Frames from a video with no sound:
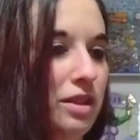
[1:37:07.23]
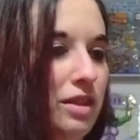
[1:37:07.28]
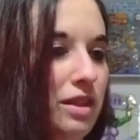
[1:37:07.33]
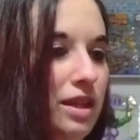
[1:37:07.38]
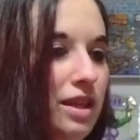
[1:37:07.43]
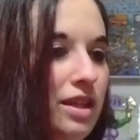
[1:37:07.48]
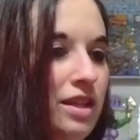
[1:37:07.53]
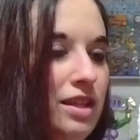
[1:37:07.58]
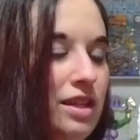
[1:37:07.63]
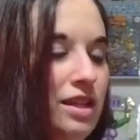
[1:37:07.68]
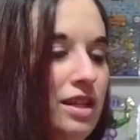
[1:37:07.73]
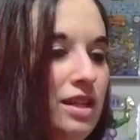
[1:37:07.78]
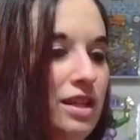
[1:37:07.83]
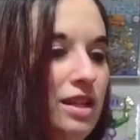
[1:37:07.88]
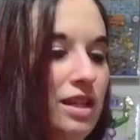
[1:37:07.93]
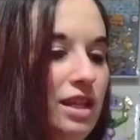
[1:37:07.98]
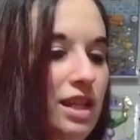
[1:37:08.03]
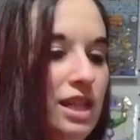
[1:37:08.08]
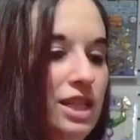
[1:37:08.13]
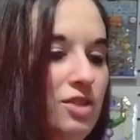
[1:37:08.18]
that
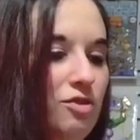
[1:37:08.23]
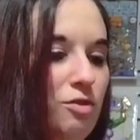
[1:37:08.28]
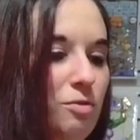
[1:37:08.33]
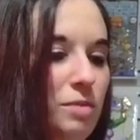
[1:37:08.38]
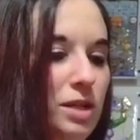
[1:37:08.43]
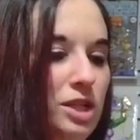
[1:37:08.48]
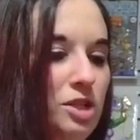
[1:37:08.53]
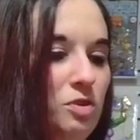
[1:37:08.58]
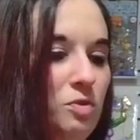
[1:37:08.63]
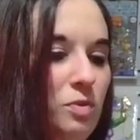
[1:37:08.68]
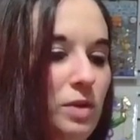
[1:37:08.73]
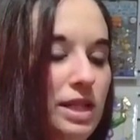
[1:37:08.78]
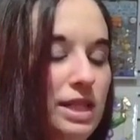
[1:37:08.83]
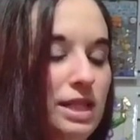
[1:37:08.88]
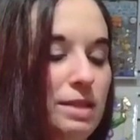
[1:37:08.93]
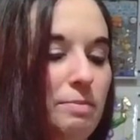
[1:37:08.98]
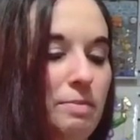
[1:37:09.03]
is a reminder what it's